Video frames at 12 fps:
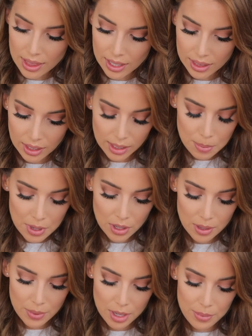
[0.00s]
And then the lip
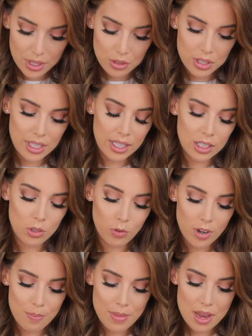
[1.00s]
color I'm gonna be using is
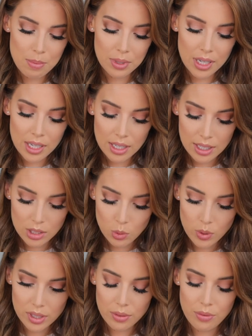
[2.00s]
from Maybelline. It's
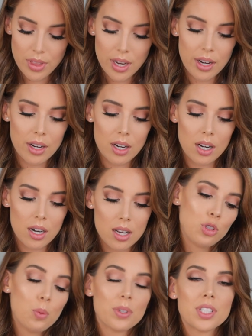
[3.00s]
one of their
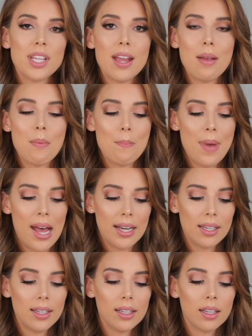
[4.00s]
Superstay
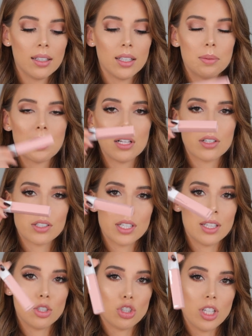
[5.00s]
Matte Ink lip colors
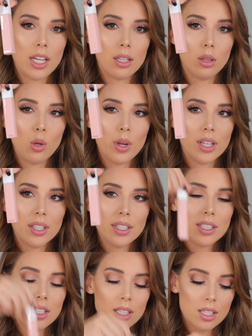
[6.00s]
in the shade
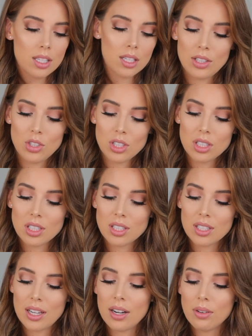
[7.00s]
Loyalist. It's
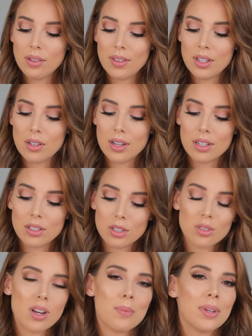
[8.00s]
just, I don't even know how to
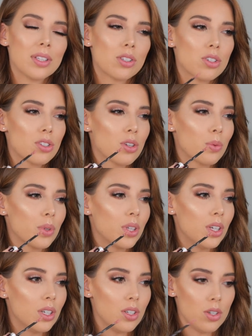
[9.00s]
describe it. It's just a
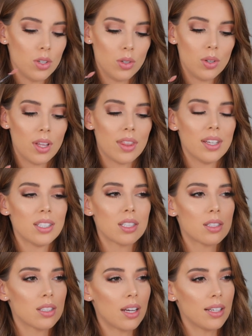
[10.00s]
really good nude.
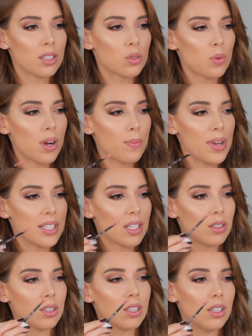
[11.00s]
This, I swear, makes
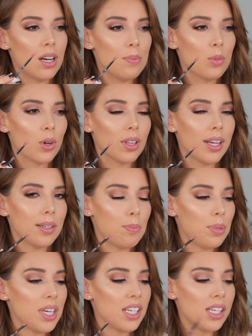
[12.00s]
it look a lot more like
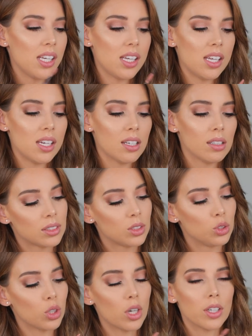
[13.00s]
pinky.
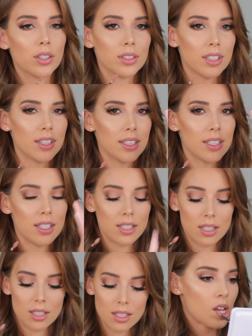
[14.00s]
It's darker than
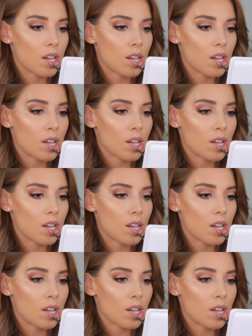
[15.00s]
this.